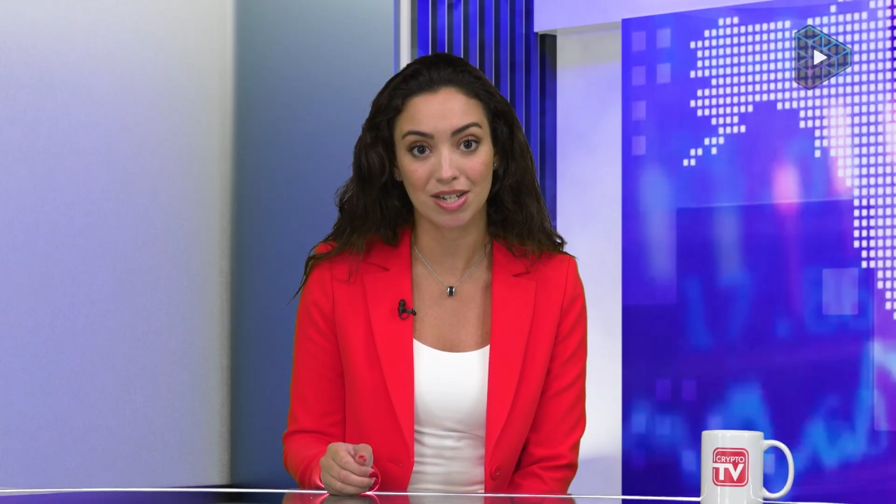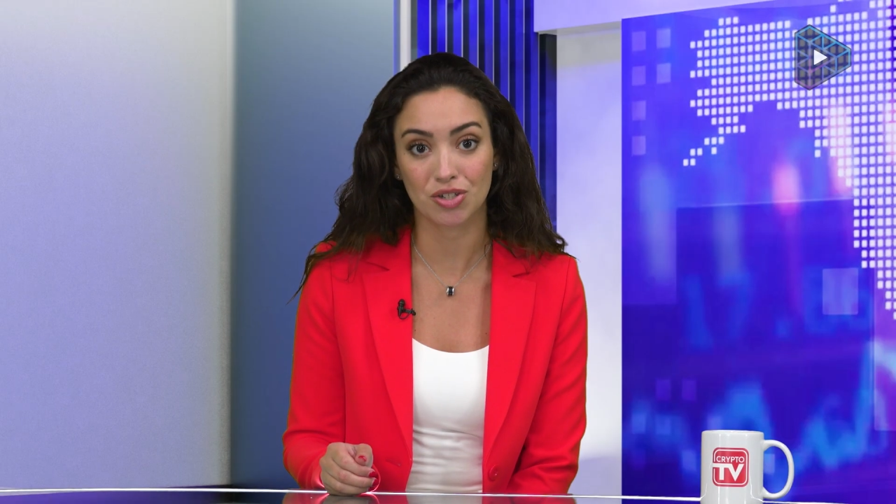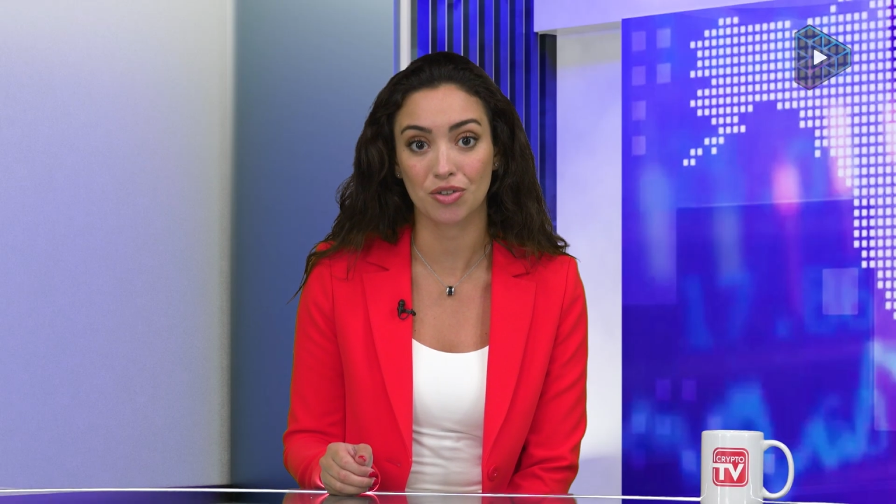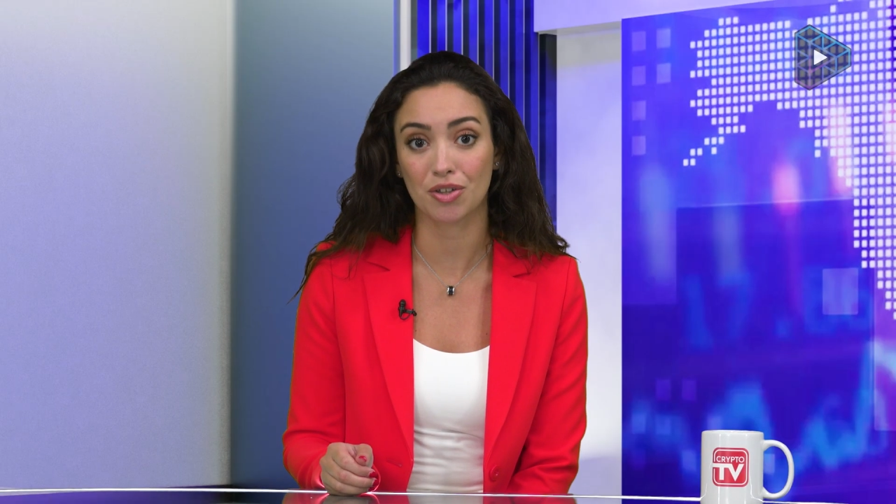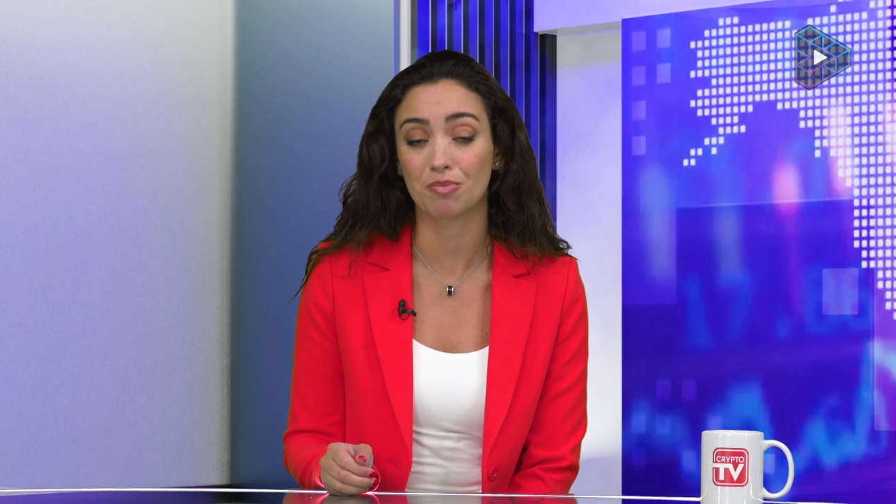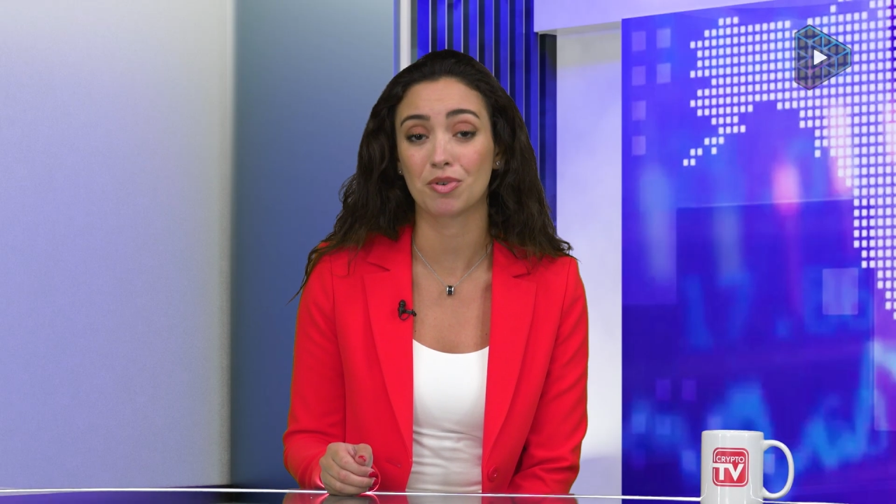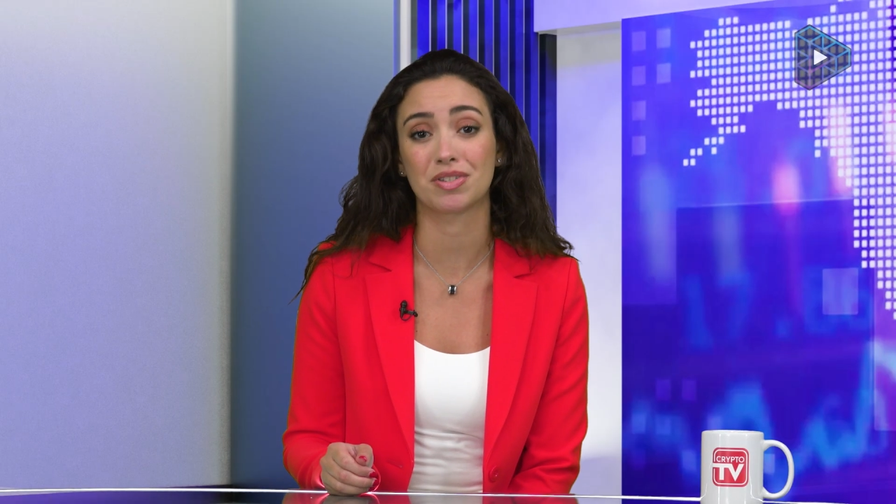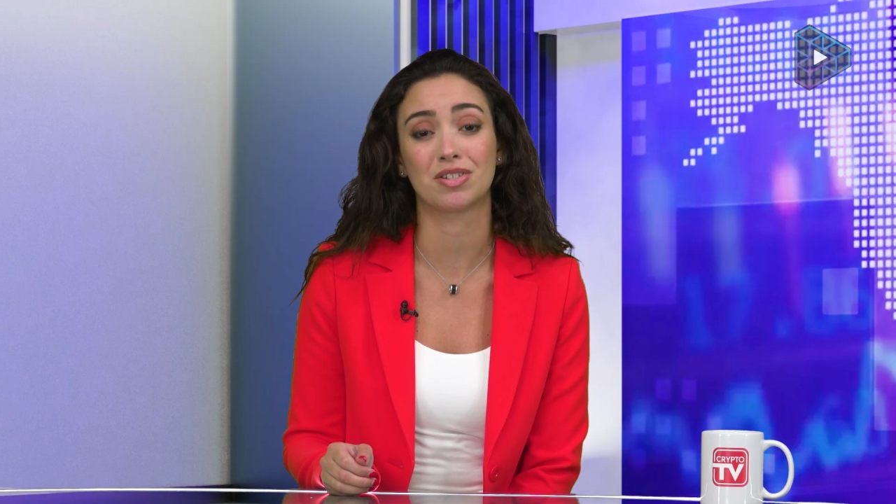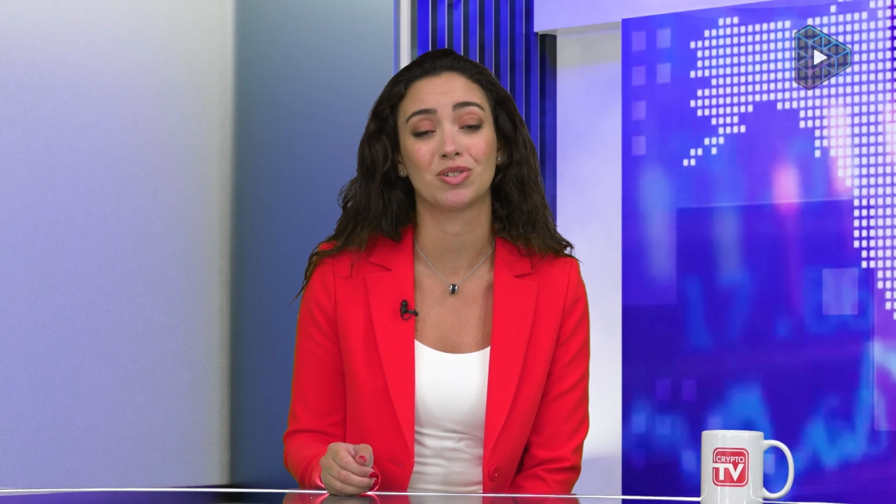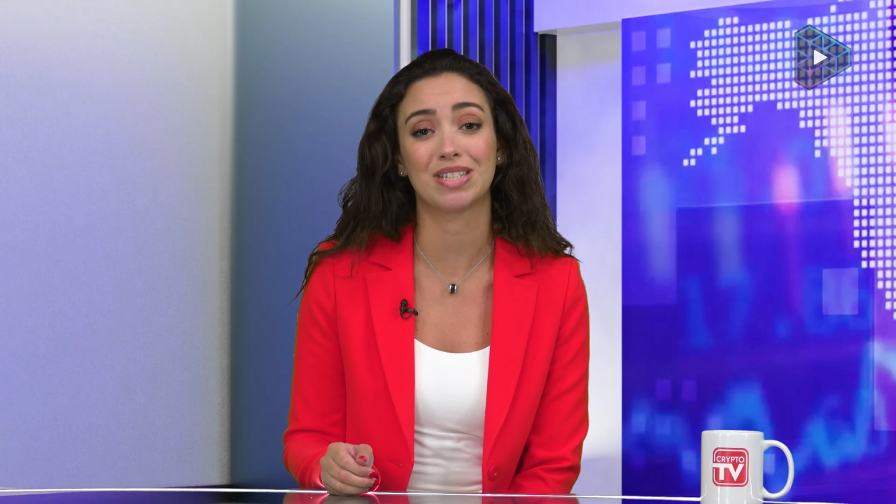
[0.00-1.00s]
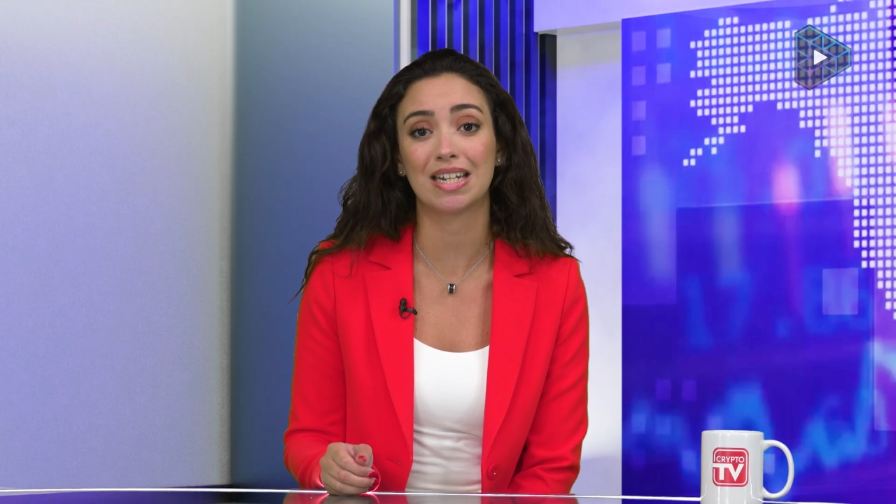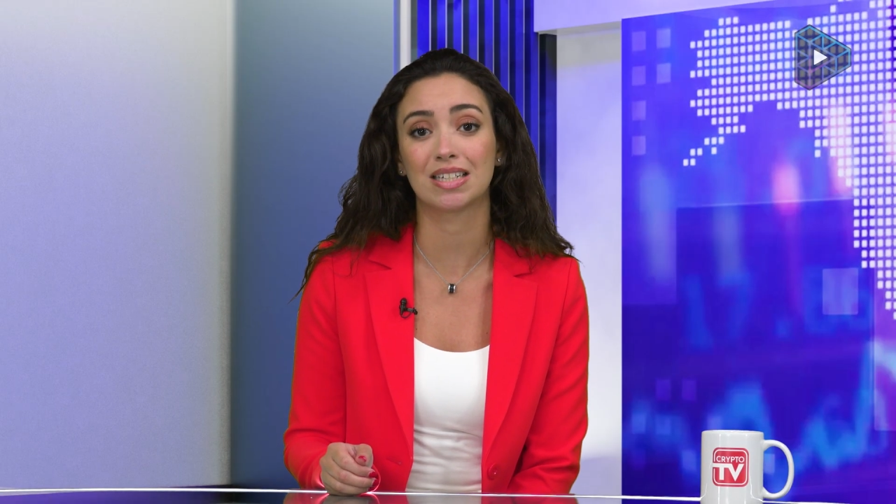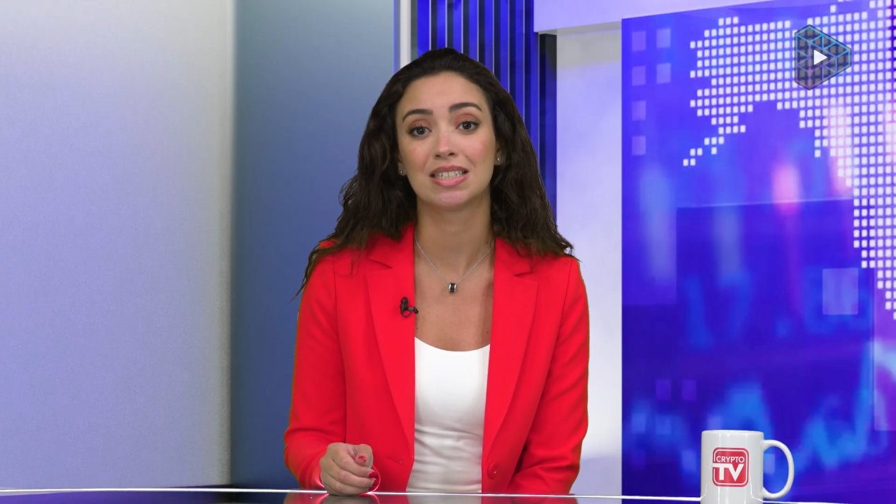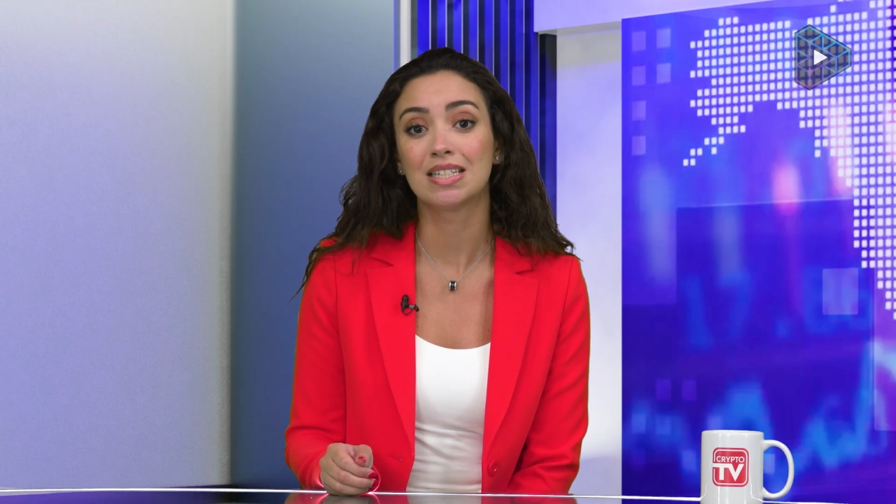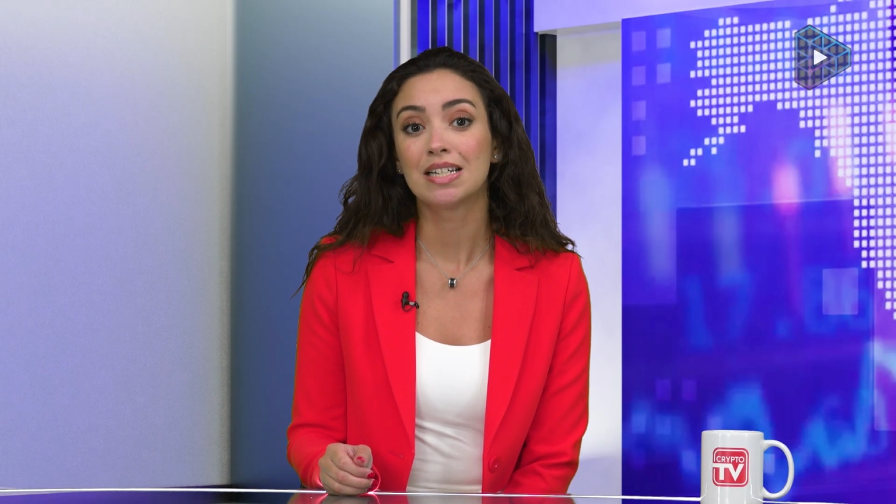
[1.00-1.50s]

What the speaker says: entered their personal data,